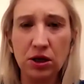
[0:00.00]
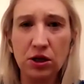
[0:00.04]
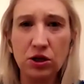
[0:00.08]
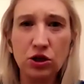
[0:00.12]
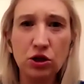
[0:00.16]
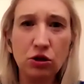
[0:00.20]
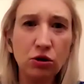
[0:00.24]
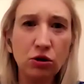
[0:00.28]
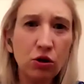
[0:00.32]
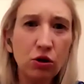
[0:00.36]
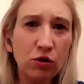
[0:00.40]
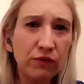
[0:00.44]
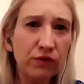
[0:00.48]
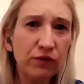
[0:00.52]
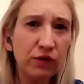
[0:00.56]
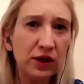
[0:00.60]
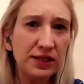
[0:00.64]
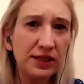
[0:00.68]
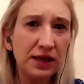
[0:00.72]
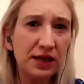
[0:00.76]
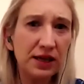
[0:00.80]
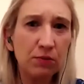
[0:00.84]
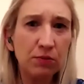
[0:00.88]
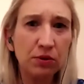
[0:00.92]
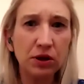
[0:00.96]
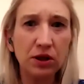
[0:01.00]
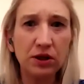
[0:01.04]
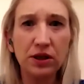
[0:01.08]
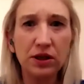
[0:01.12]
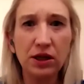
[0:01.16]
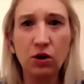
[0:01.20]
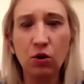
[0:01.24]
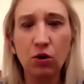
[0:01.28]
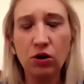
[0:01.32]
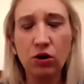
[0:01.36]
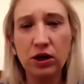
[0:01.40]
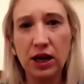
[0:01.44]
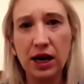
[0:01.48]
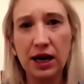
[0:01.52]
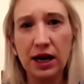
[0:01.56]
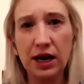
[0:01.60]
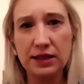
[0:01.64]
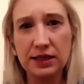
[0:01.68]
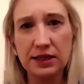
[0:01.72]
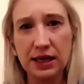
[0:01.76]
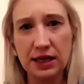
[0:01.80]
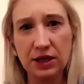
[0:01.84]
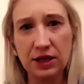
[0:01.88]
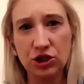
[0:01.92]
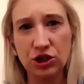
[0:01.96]
So look, for example, at the
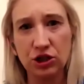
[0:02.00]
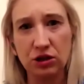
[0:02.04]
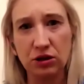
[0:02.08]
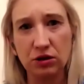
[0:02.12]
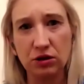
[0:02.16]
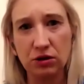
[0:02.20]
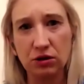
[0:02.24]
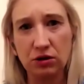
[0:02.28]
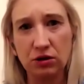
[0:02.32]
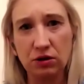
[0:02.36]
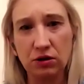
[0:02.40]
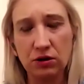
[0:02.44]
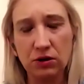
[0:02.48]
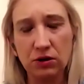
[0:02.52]
organization